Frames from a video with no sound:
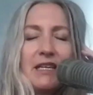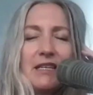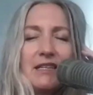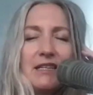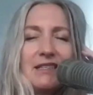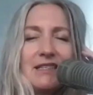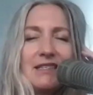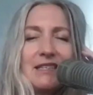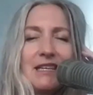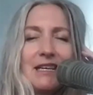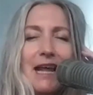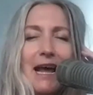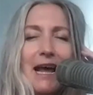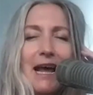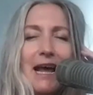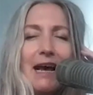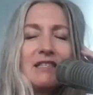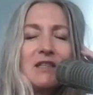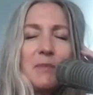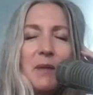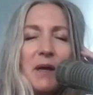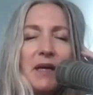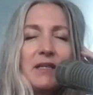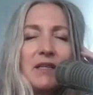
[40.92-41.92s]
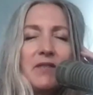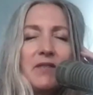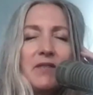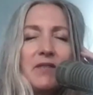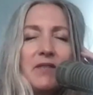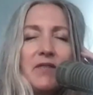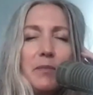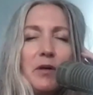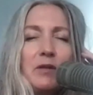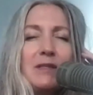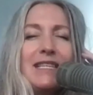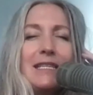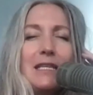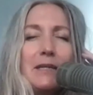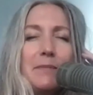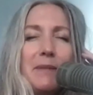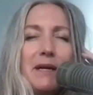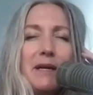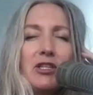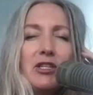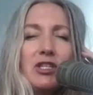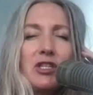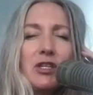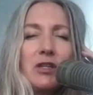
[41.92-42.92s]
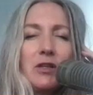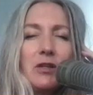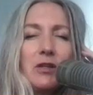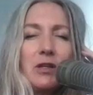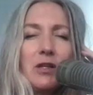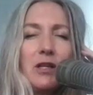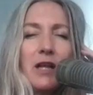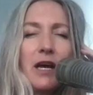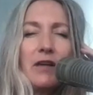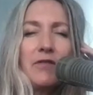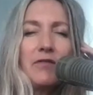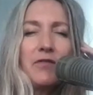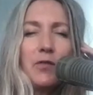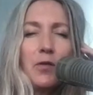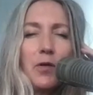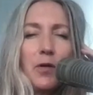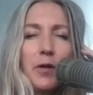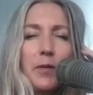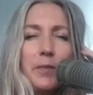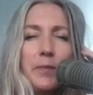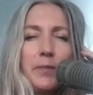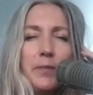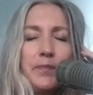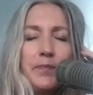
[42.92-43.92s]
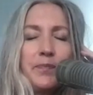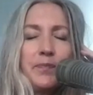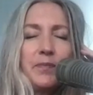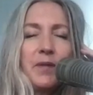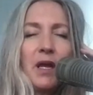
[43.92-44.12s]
is an aspect of a multidimensional life form